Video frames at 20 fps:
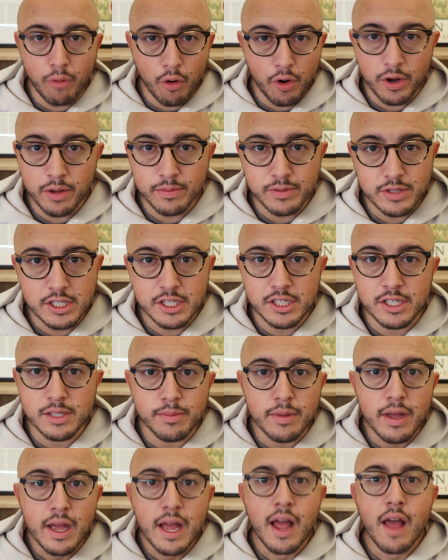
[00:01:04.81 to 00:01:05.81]
markup
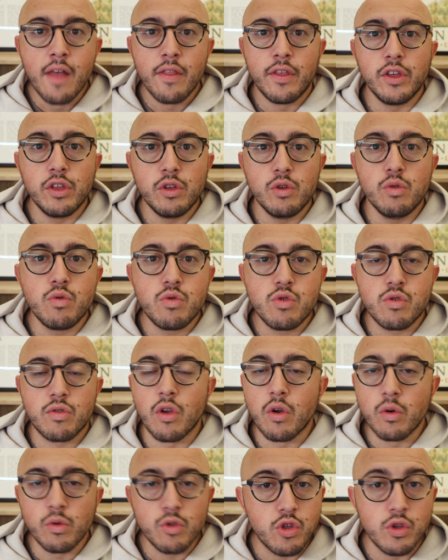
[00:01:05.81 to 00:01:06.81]
system that you
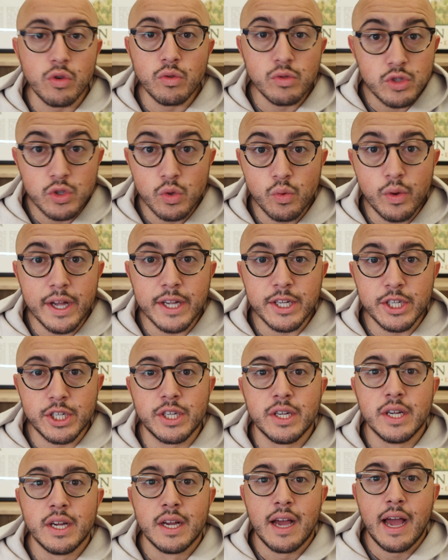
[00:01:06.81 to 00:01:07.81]
so choose to
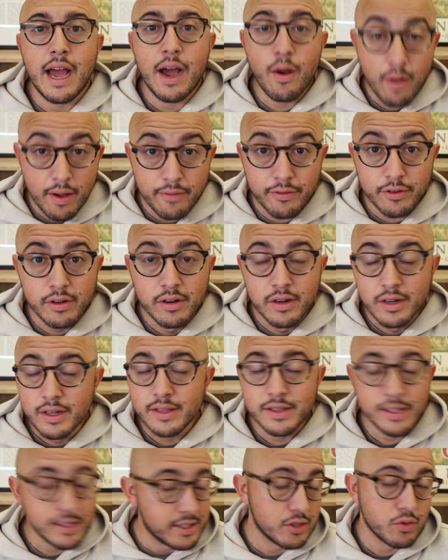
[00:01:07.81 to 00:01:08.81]
wish. However,
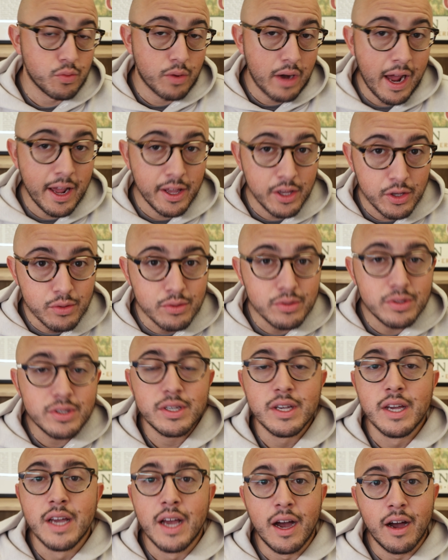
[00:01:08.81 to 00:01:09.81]
this is what I
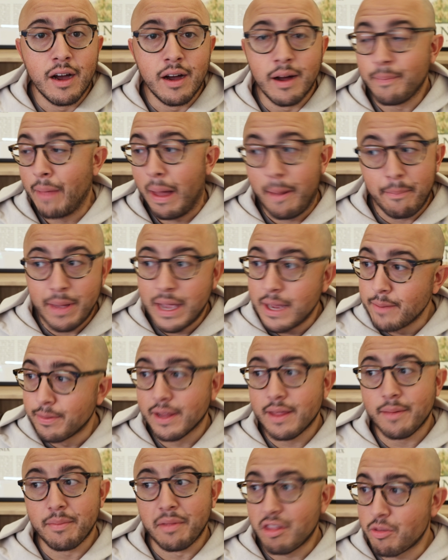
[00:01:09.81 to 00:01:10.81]
use. I'm not paid
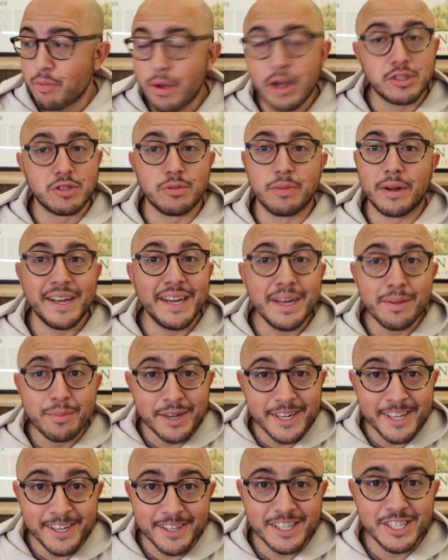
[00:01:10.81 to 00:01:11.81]
by them, not sponsored by
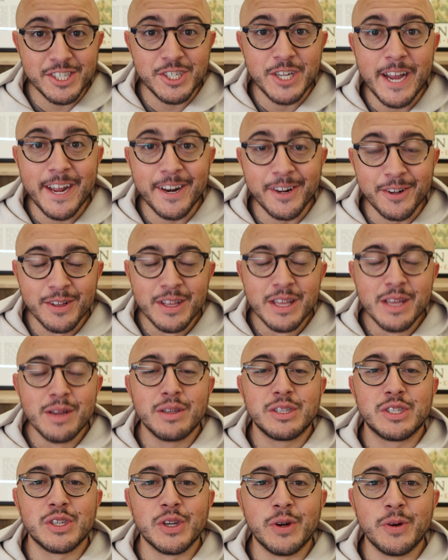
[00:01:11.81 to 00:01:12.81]
anybody on this channel.
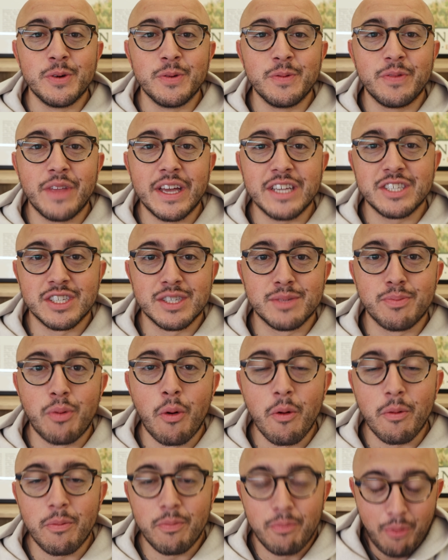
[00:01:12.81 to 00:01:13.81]
So that's just
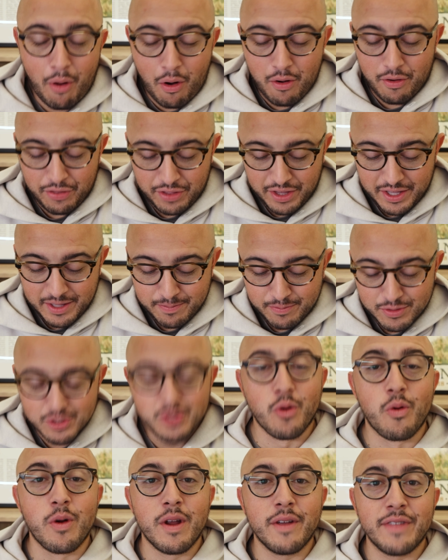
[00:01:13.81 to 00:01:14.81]
part of the
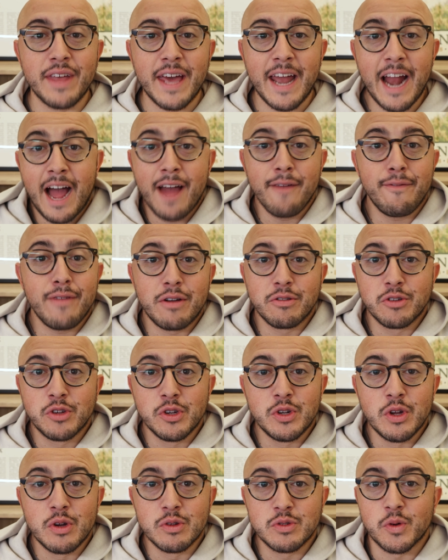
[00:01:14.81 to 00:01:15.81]
story of that. I found
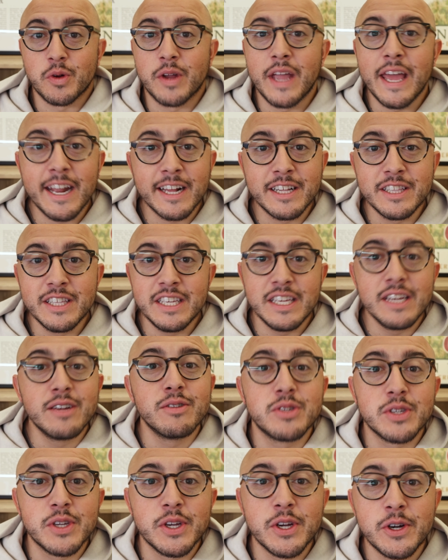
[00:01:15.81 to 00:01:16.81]
GoodNotes organically
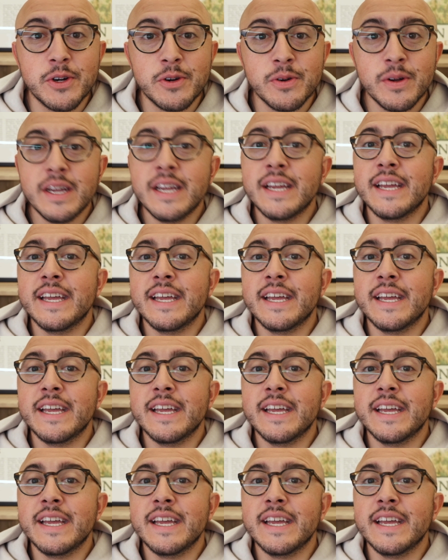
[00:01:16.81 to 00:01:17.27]
years ago,